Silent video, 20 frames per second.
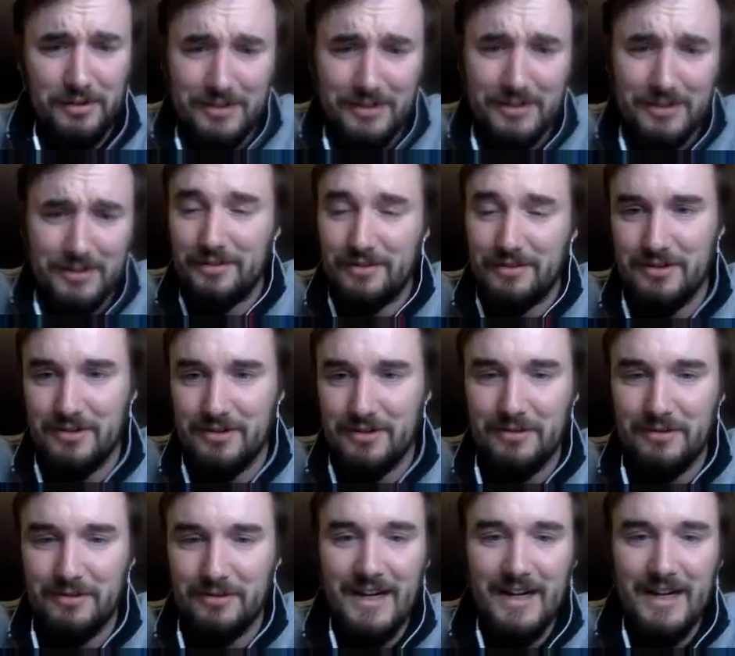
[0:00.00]
serious
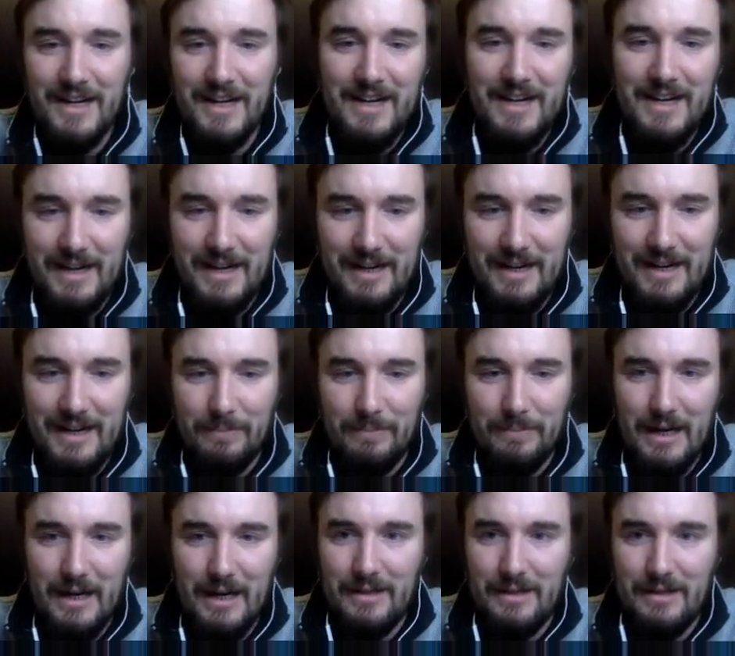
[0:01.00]
issue. And
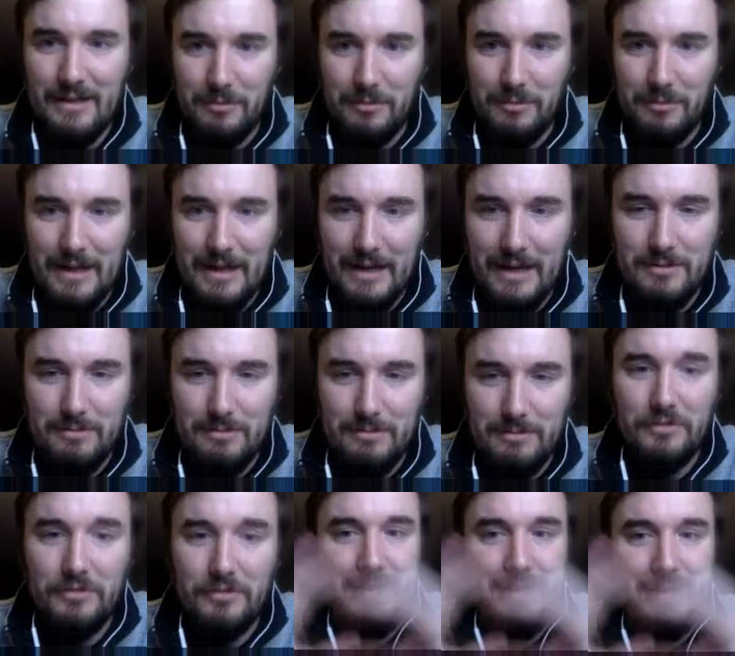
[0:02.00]
then to imagine
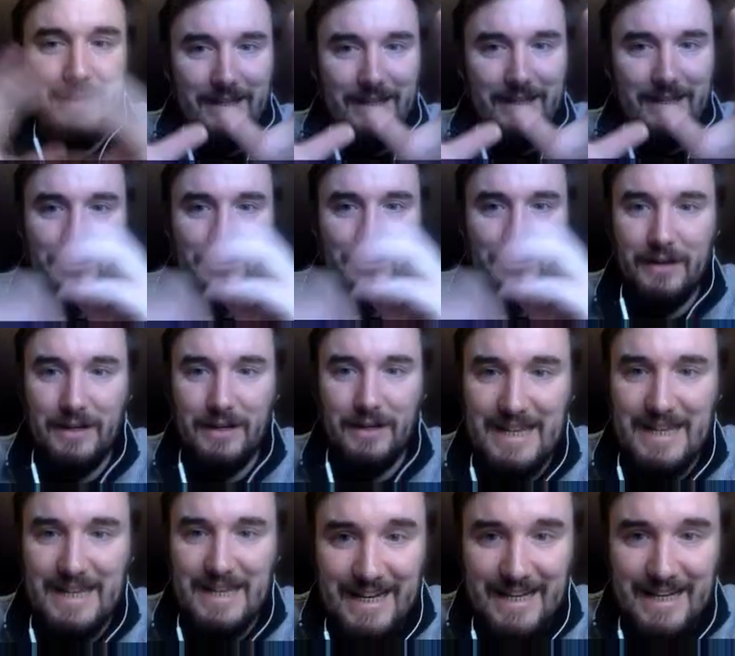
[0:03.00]
multiplying that effect
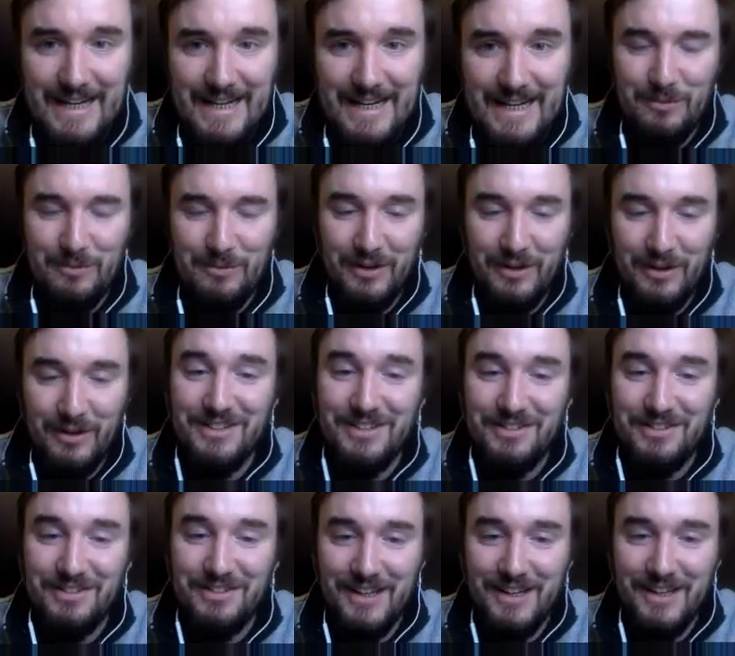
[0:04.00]
at night, where
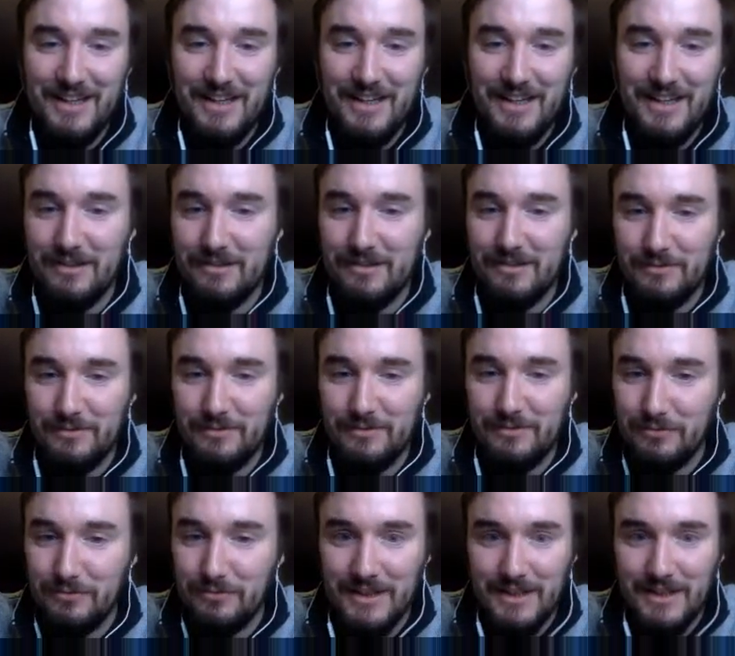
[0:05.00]
it's like
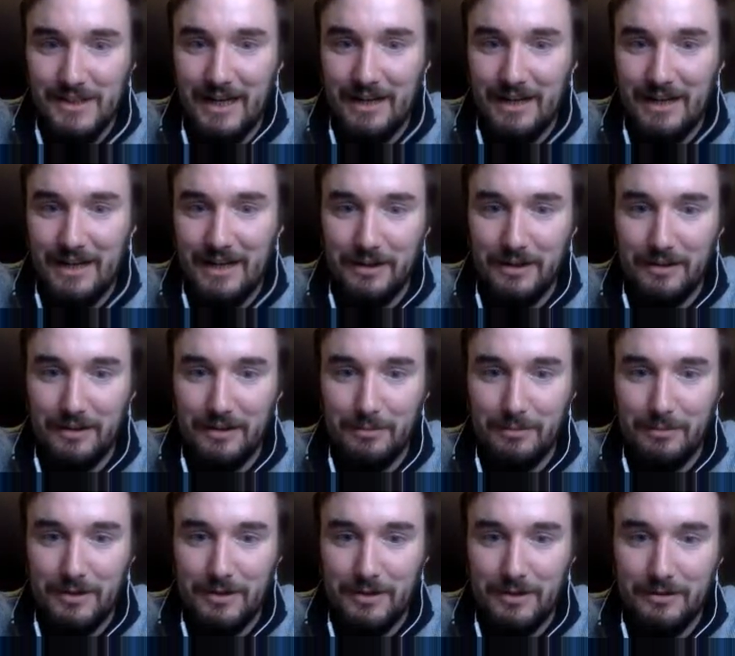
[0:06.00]
you really can't see anything
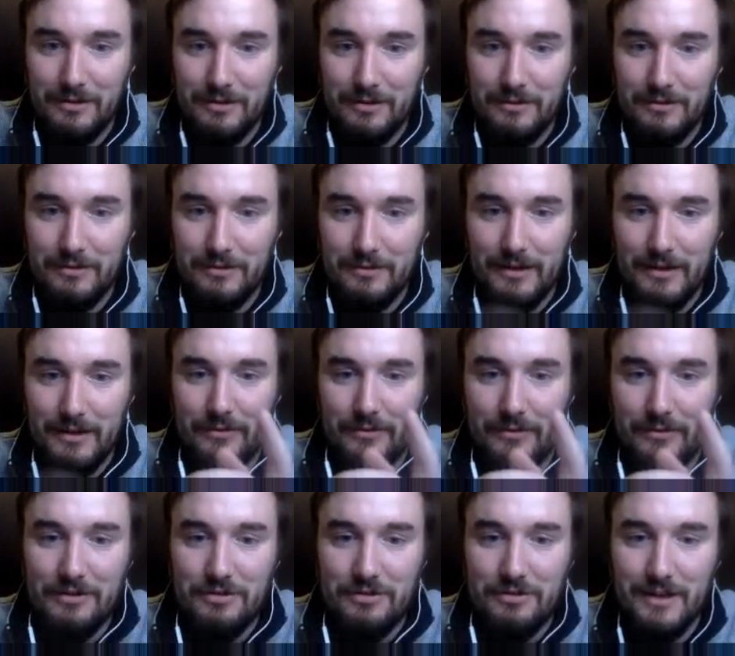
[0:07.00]
beyond your like
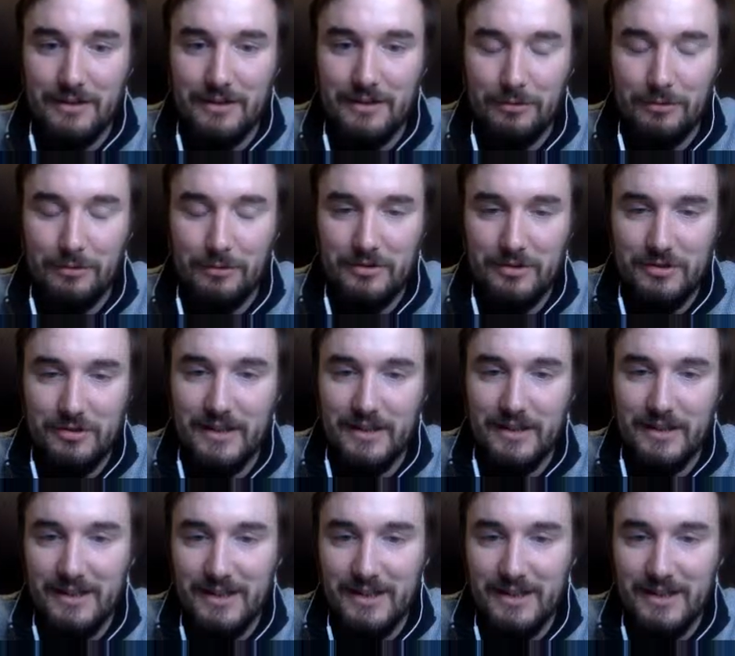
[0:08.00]
flashlight or
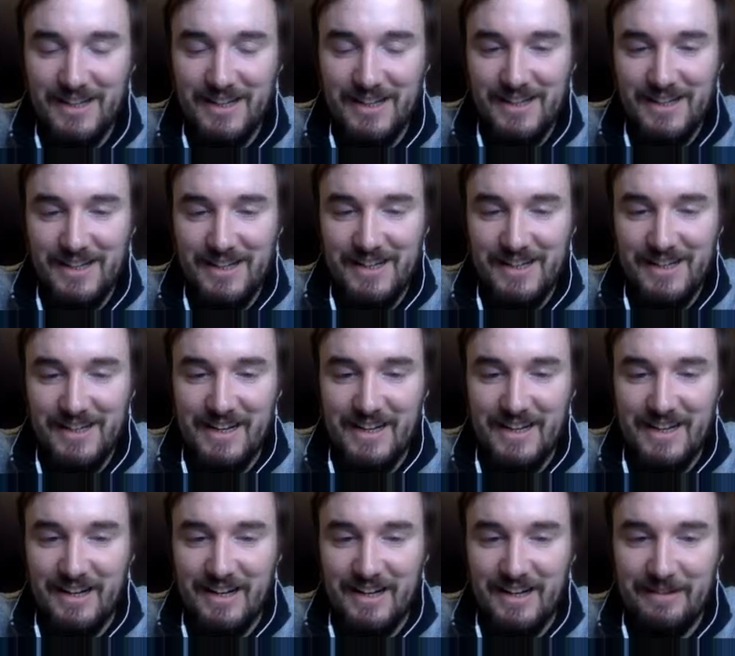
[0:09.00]
torchlight.
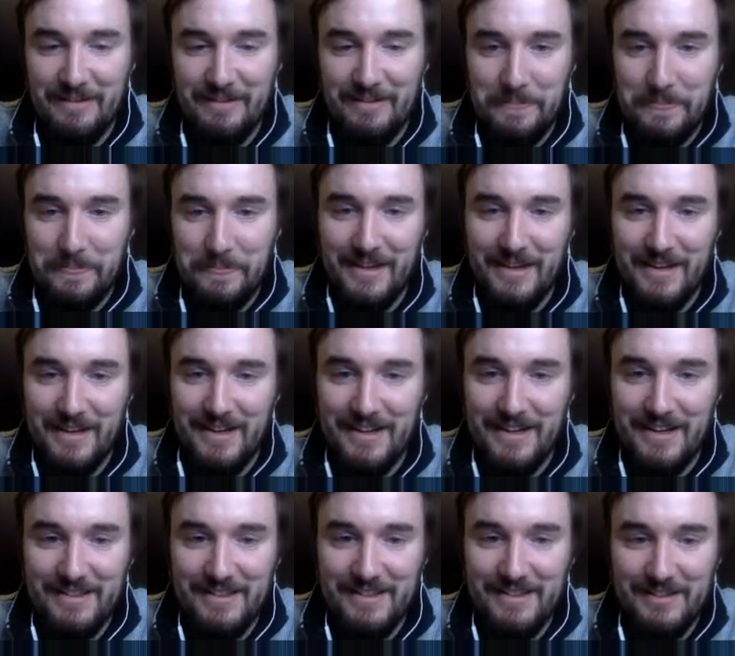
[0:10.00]

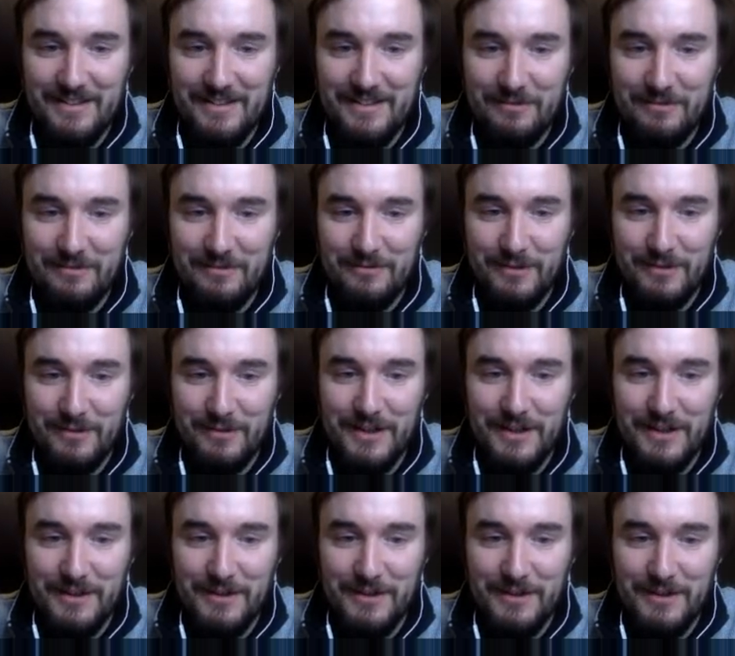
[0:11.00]
Yeah,
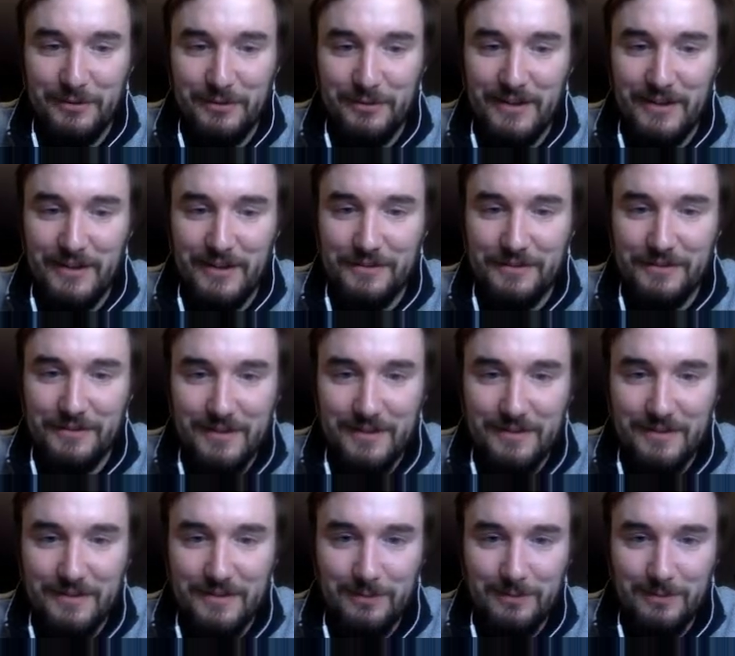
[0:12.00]
really cool stuff.
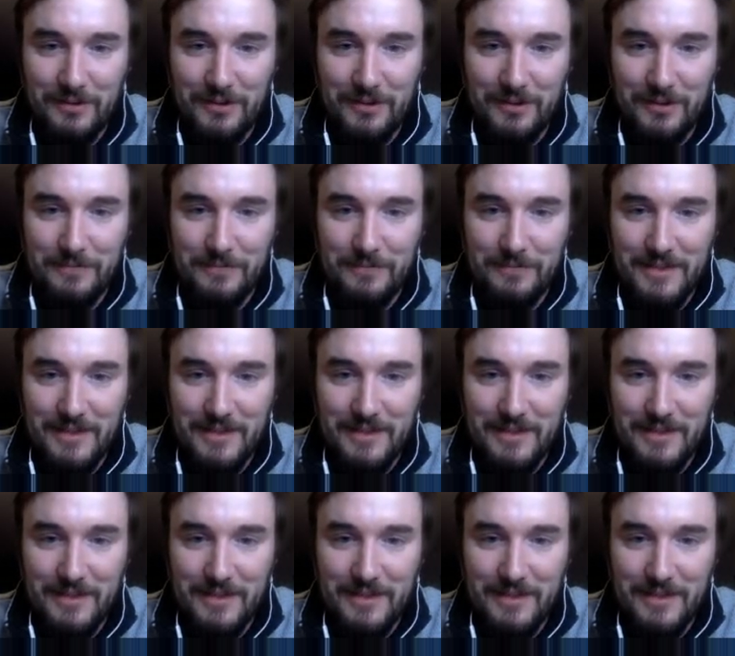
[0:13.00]
So.